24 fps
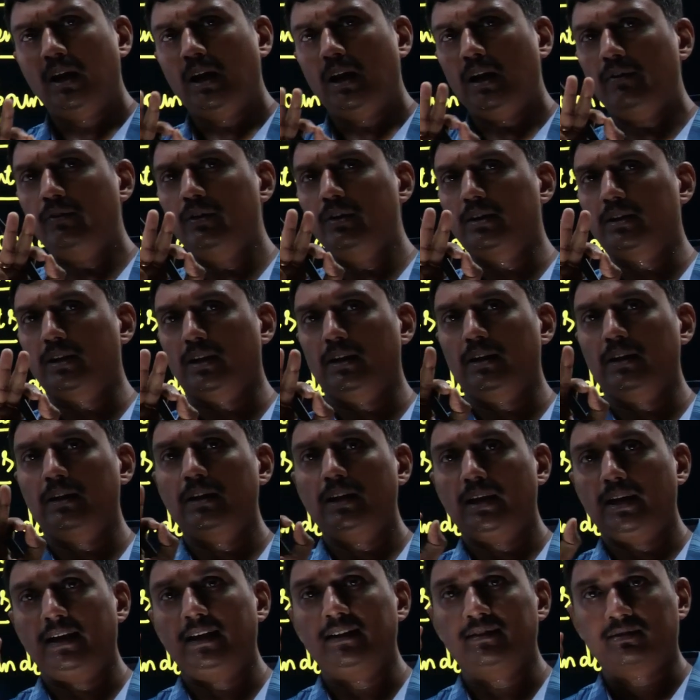I will
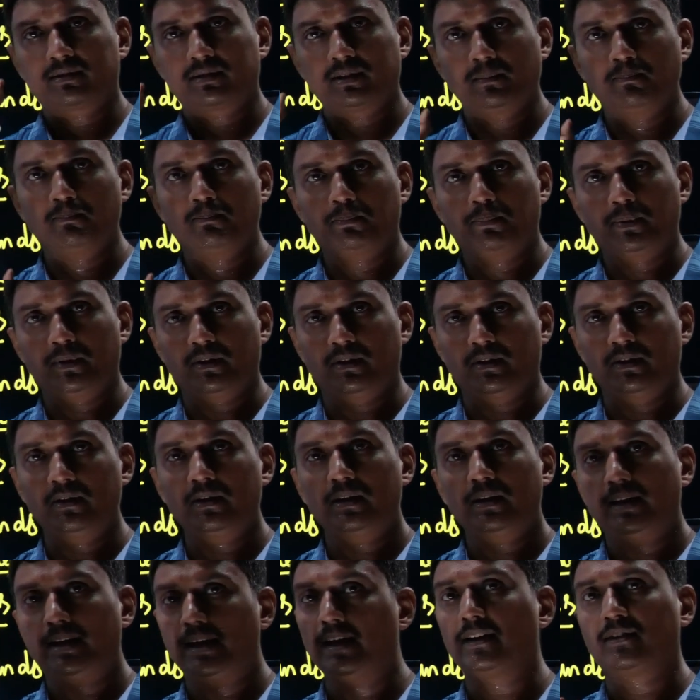tell a
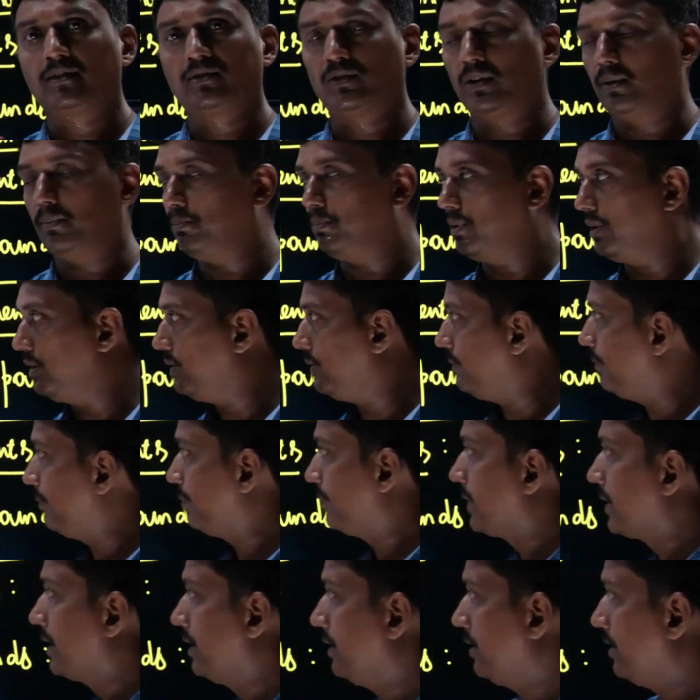simple example.
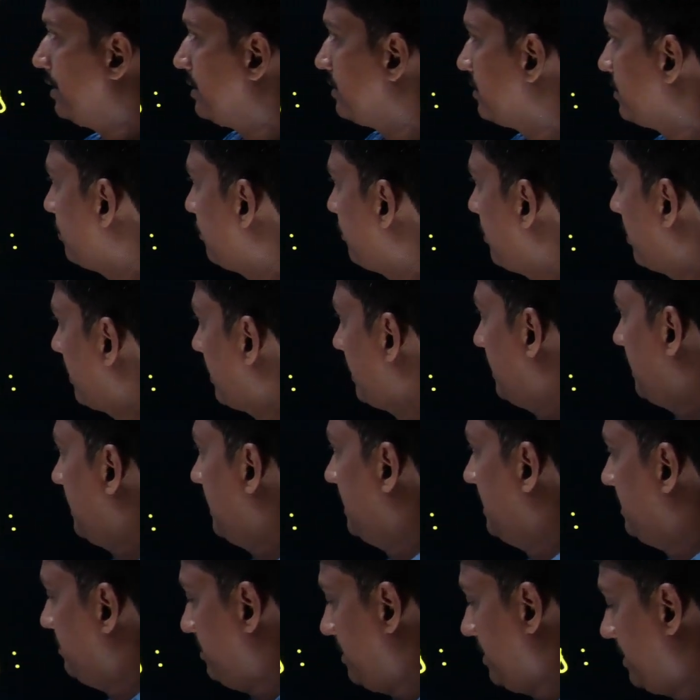So for an
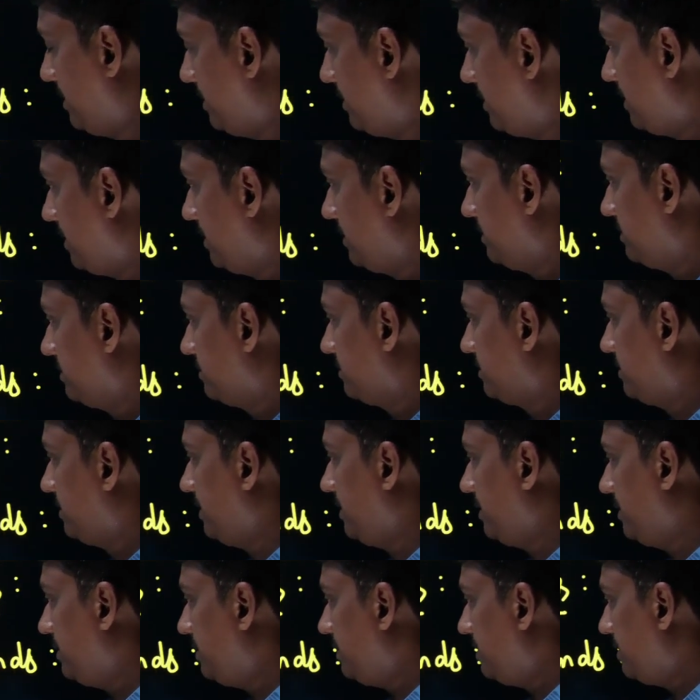element,
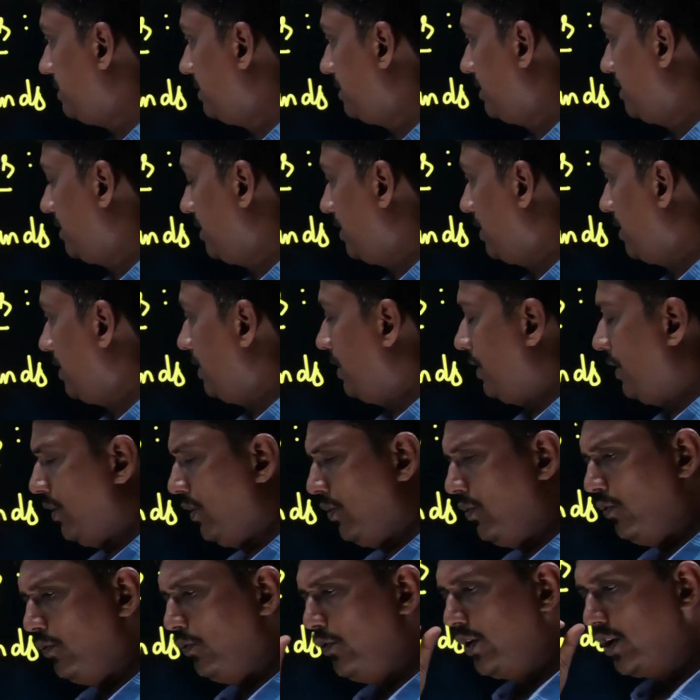see,
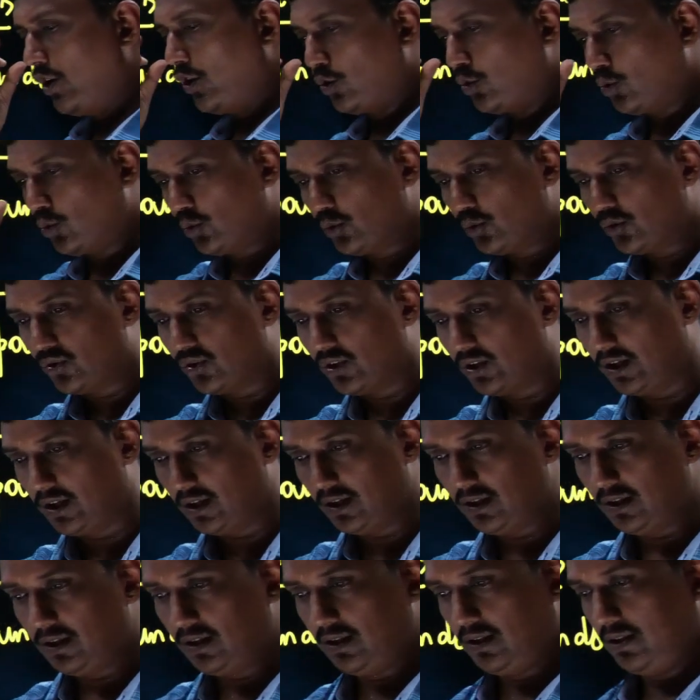we are
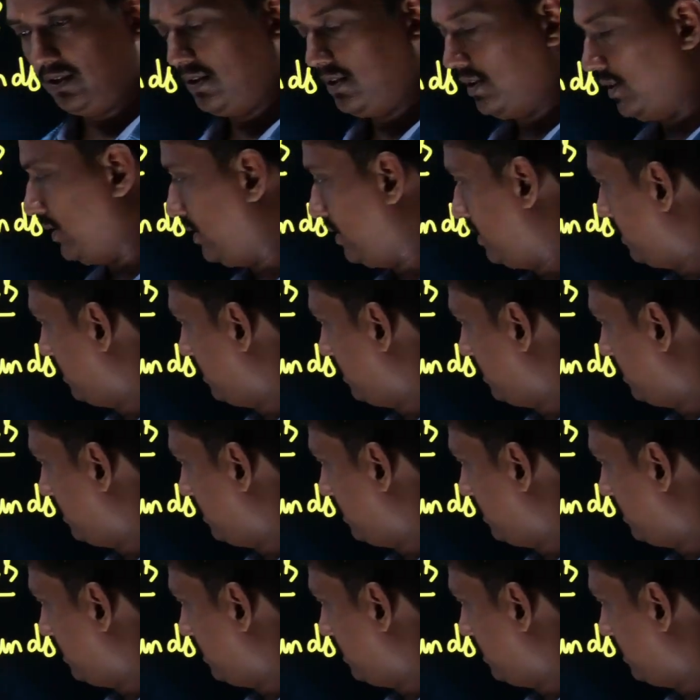using